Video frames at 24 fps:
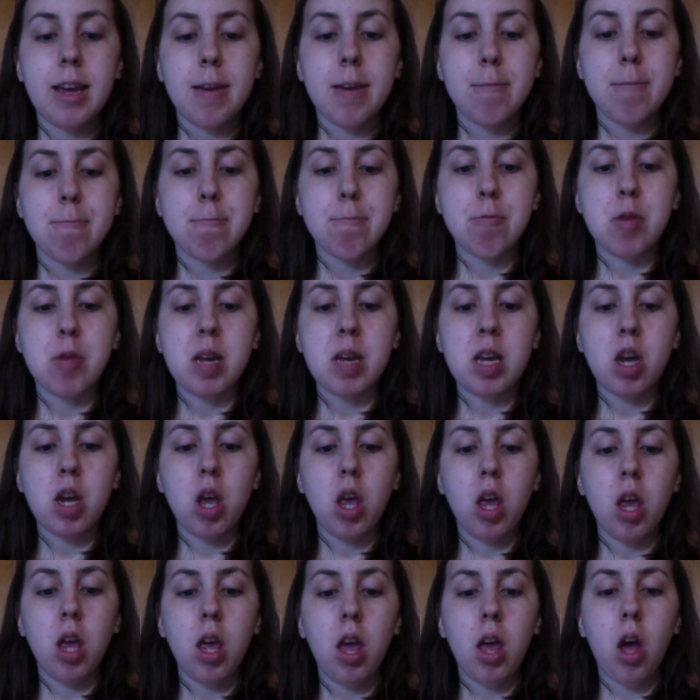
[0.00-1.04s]
We
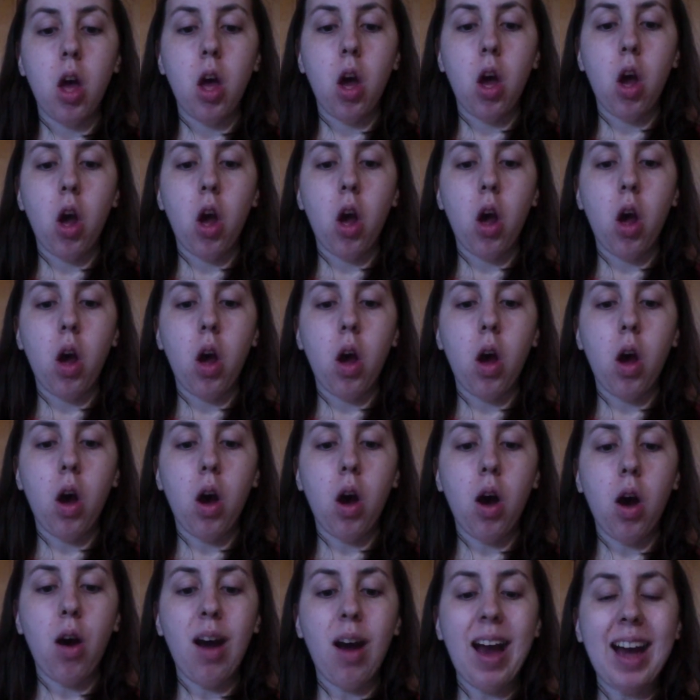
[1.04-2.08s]

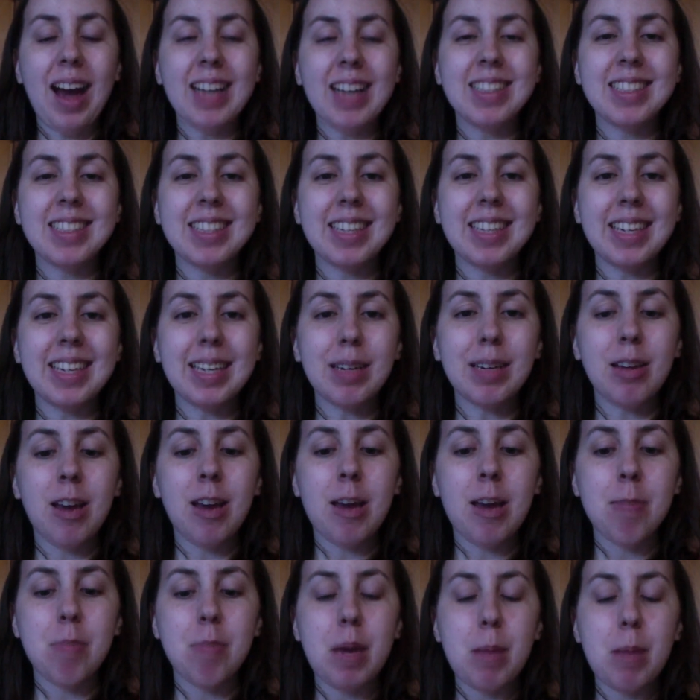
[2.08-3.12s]
are asking
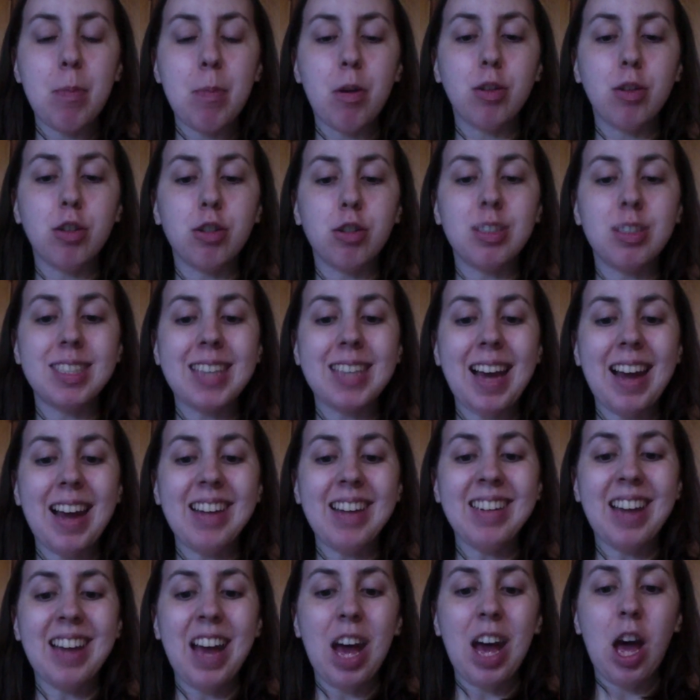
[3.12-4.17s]
people to send
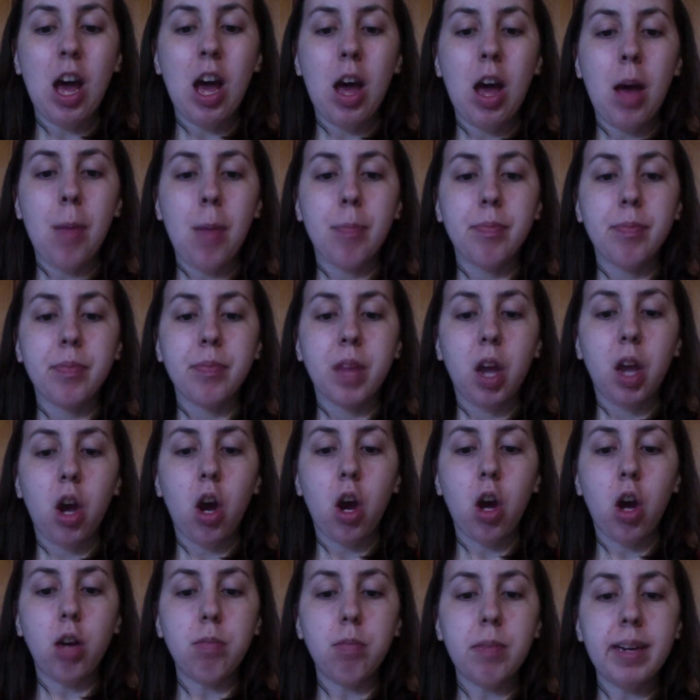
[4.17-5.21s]

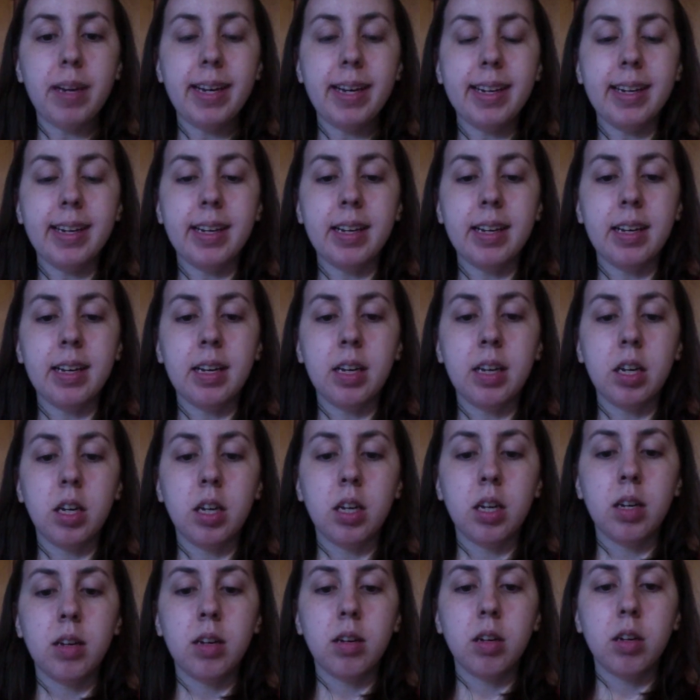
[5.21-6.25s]
homemade
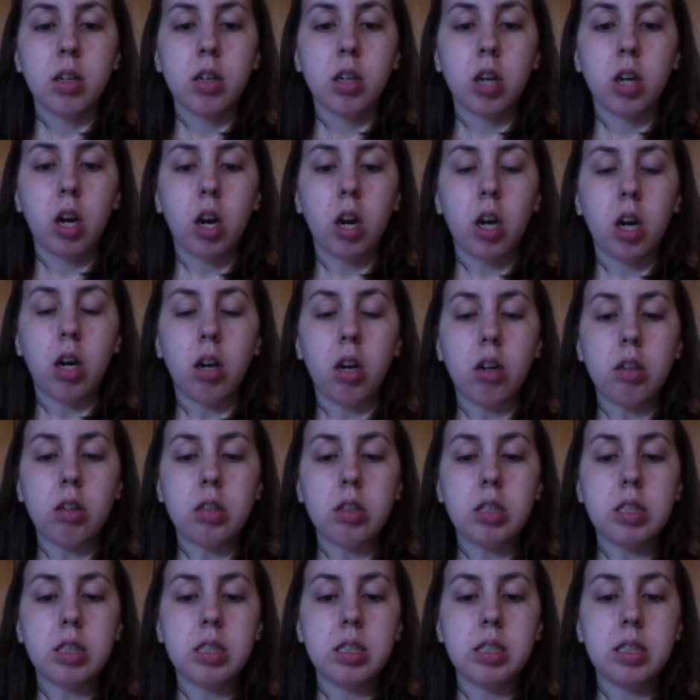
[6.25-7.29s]

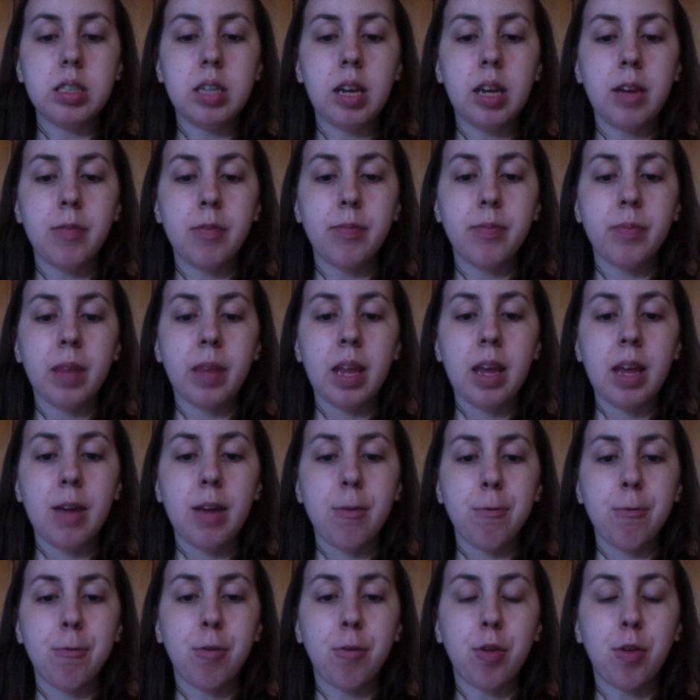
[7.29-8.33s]
cards
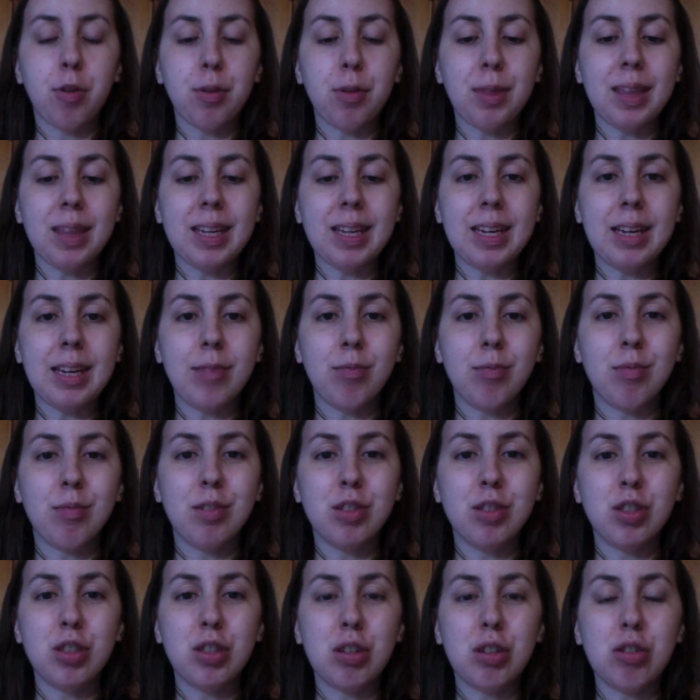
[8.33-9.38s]
for the
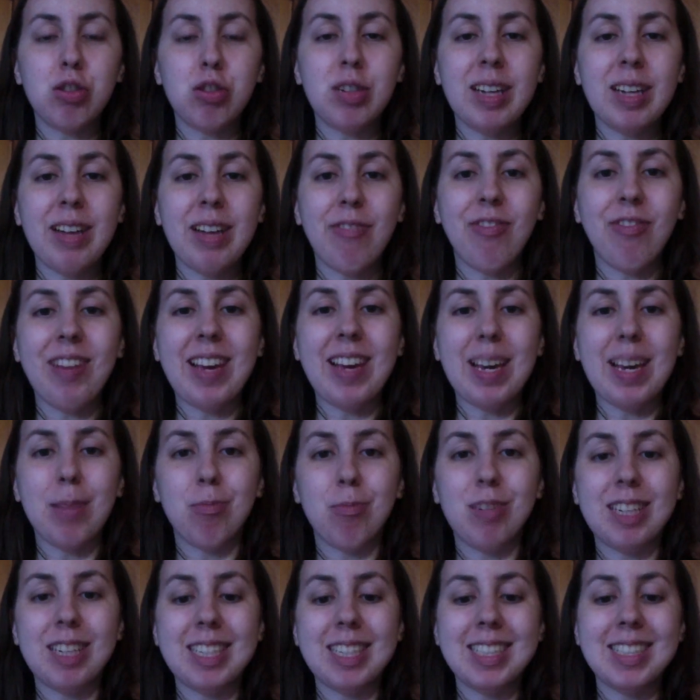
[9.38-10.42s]
Children and
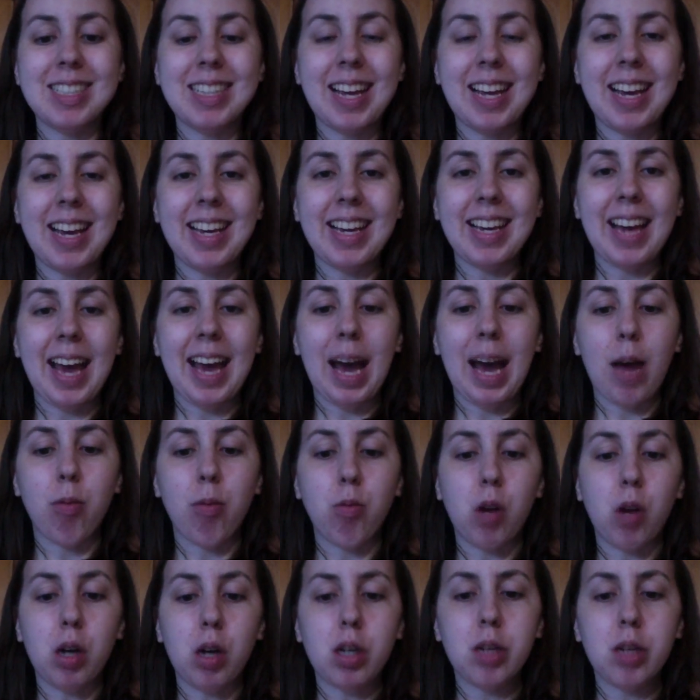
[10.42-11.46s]
families staying at
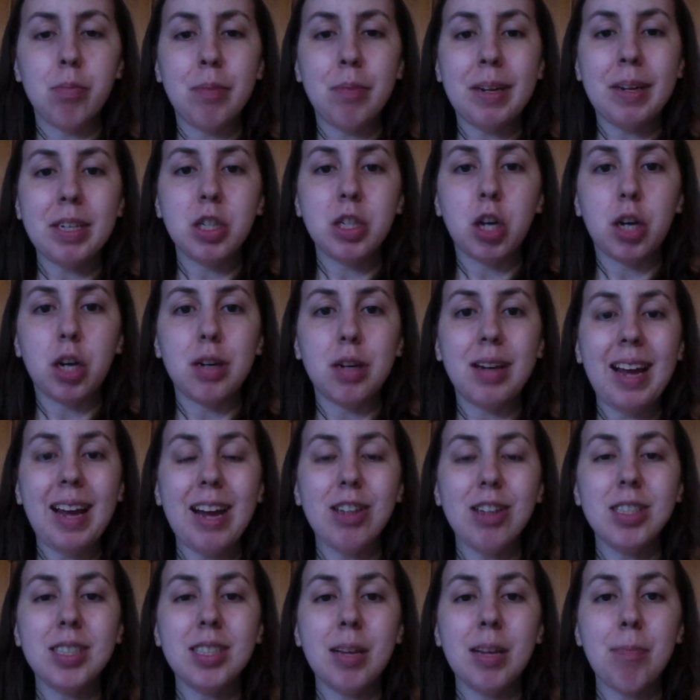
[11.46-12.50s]
Ronald McDonald
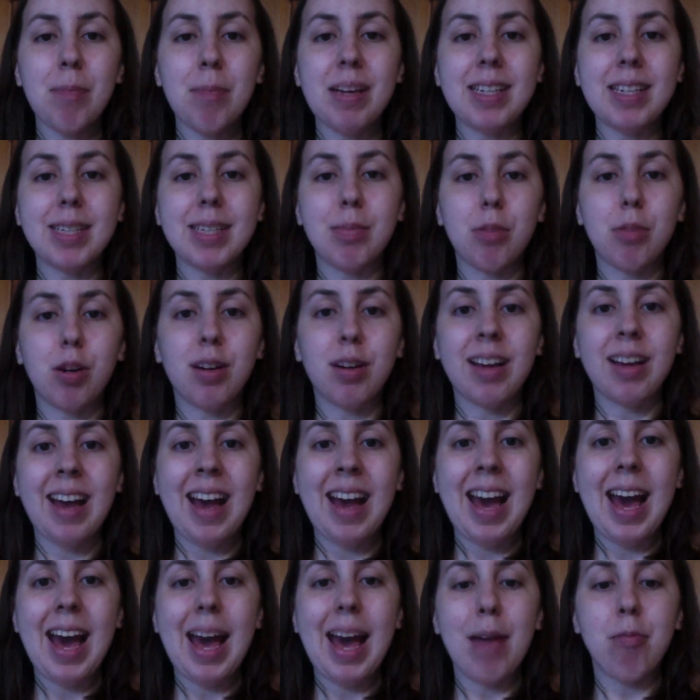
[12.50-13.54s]
House of Pittsburgh
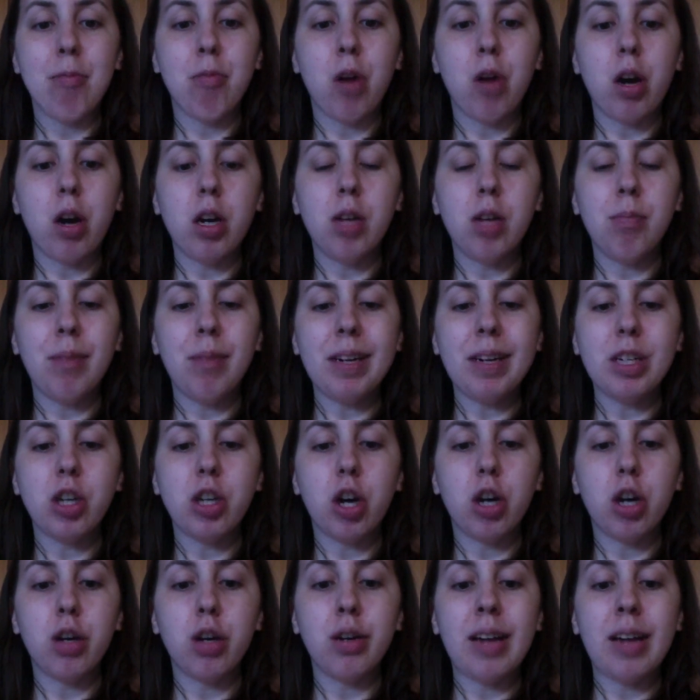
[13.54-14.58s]
and Ronald
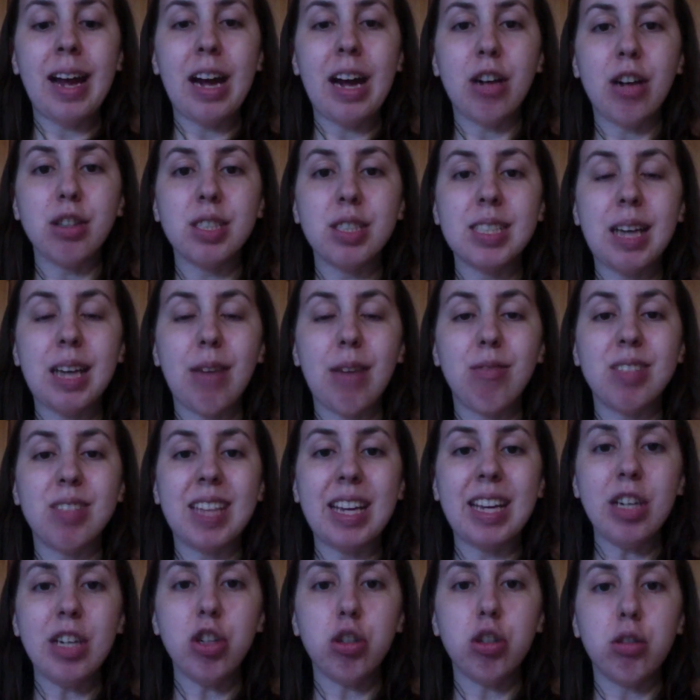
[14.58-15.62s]
McDonald House of
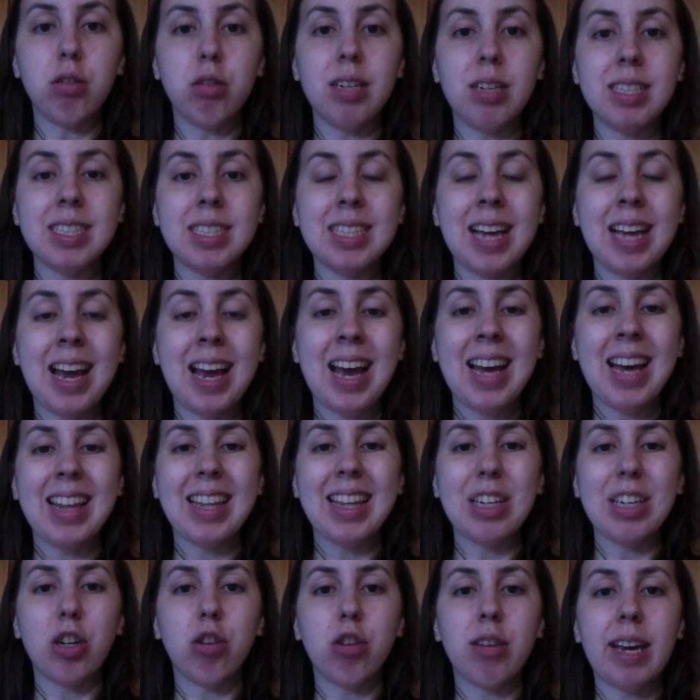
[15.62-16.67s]
St. Louis,
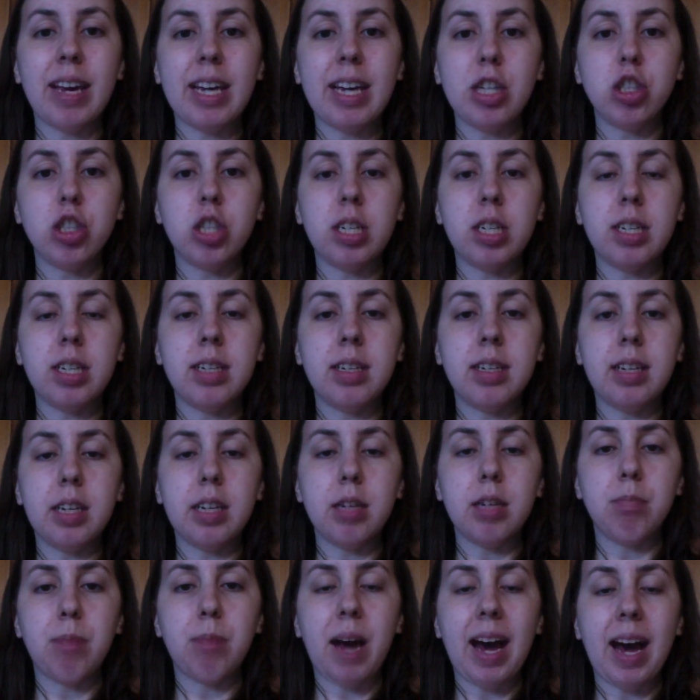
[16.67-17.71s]
the location
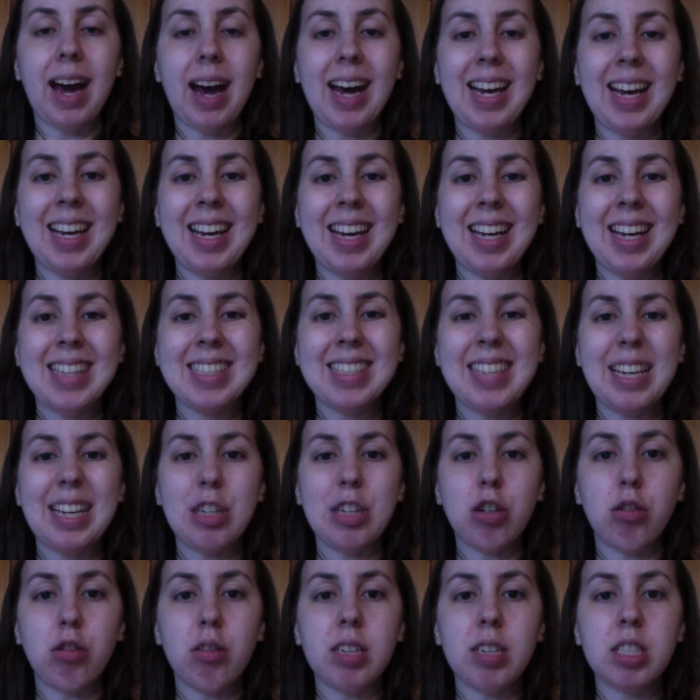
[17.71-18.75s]
nearby St.
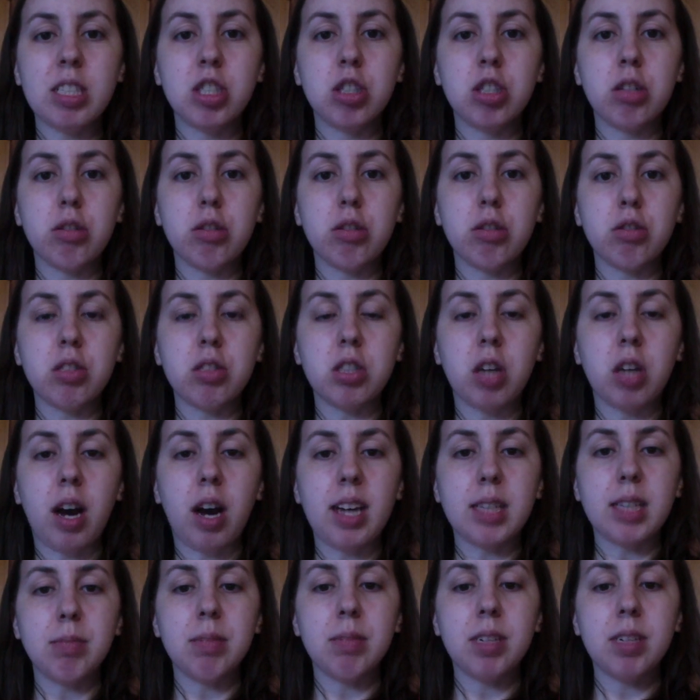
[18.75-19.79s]
Louis Children's
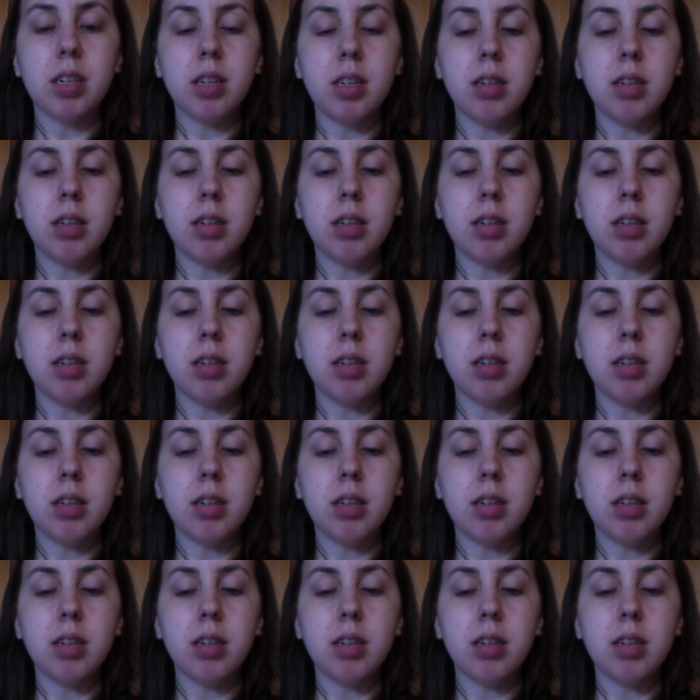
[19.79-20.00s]
Hospital.